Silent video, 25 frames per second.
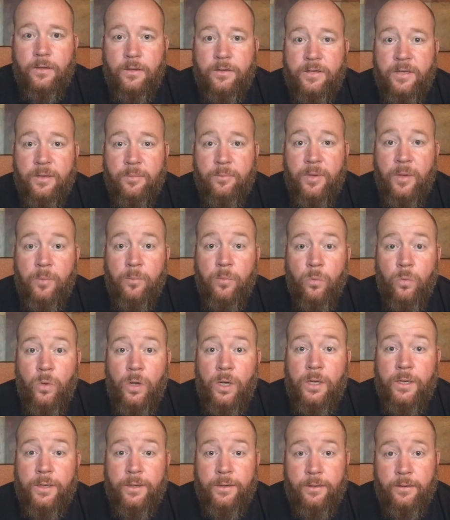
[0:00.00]
Tip number
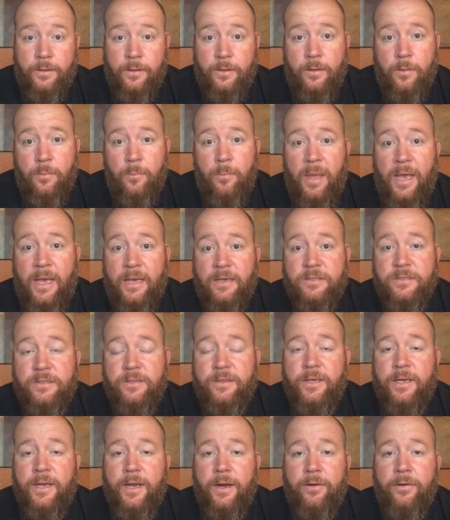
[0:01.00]
1, mask
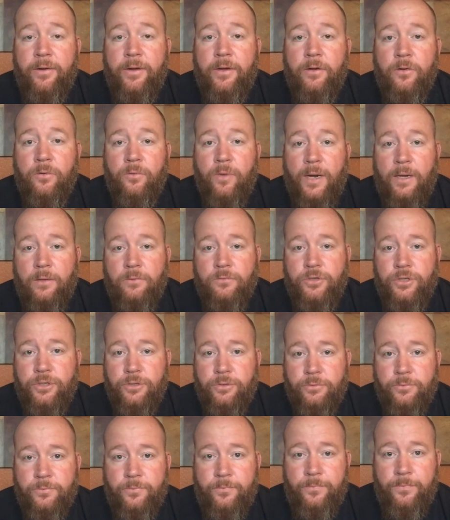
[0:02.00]
the area around
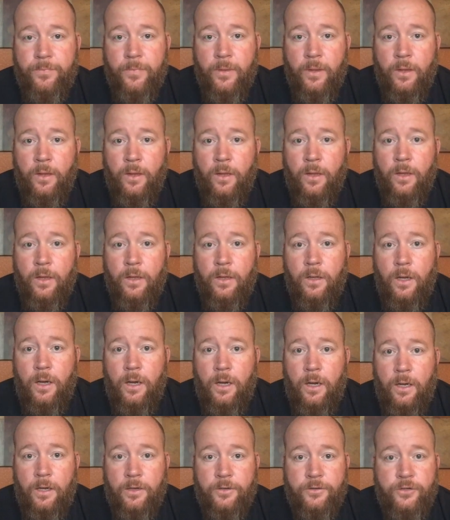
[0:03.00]
you.
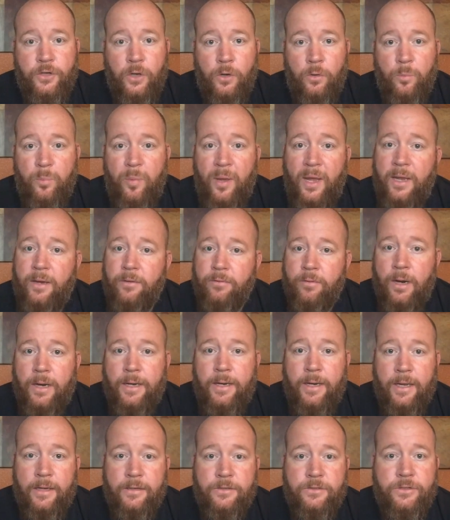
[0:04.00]
Don't paint
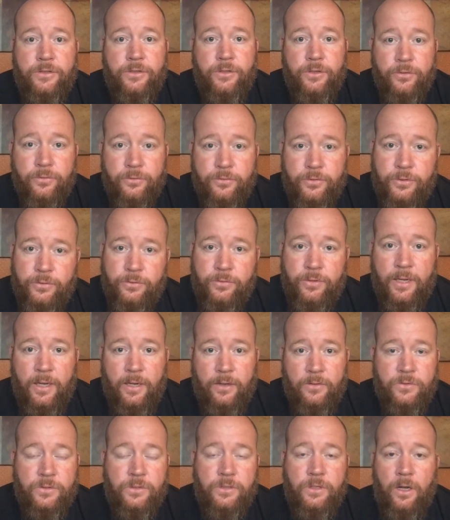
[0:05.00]
right next to your
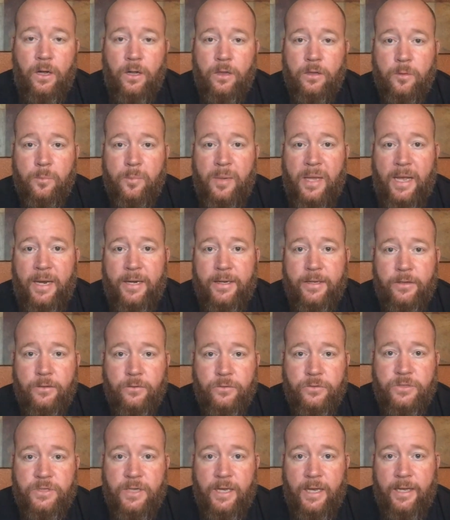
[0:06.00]
$2,000
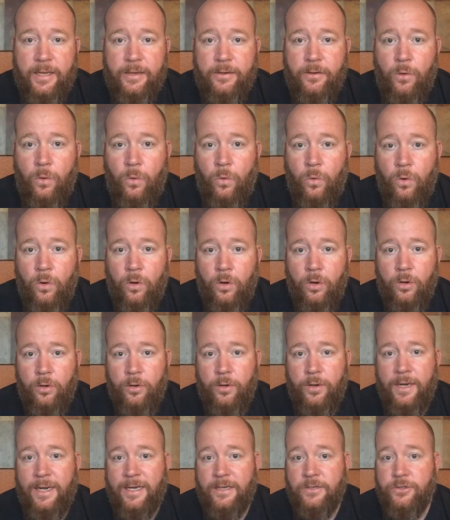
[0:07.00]
patio set
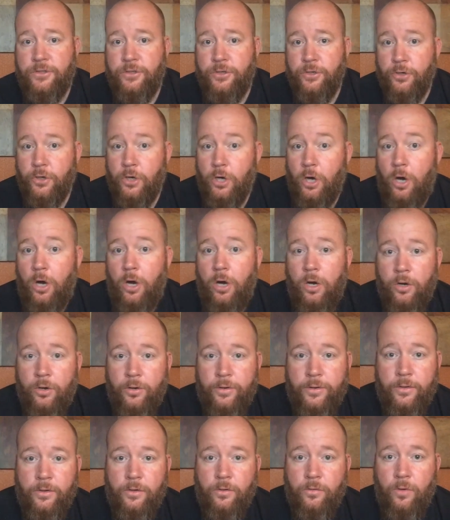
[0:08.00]
or next to your
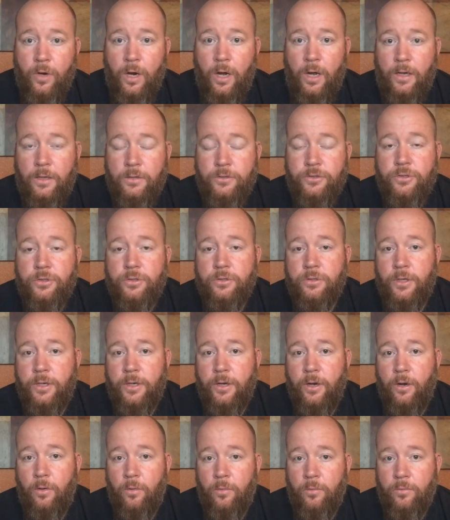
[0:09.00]
car in the garage.
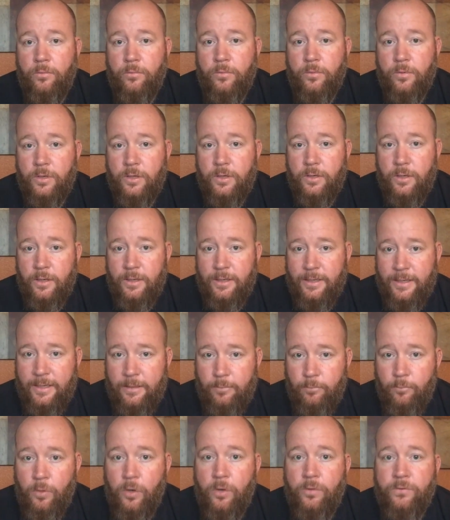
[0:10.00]
You know,
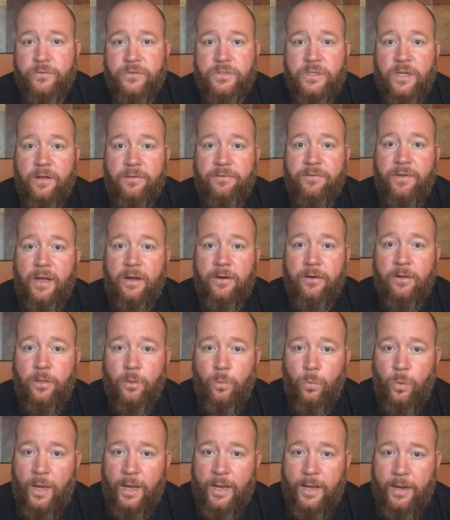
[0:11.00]
move stuff out of the
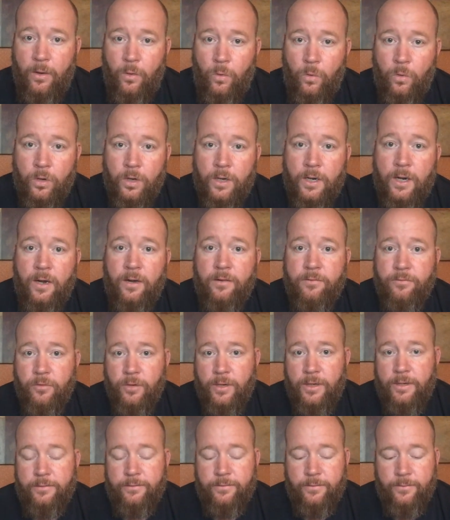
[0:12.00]
way or
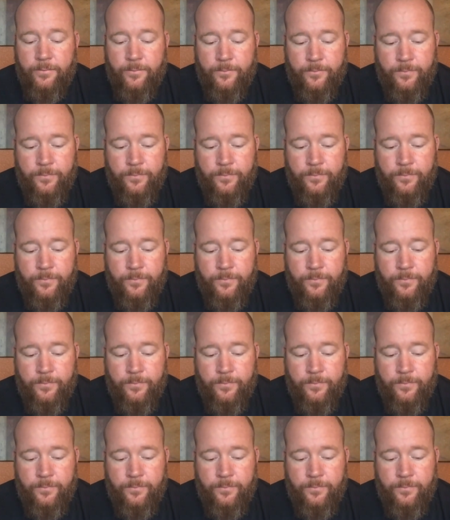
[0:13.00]
cover it.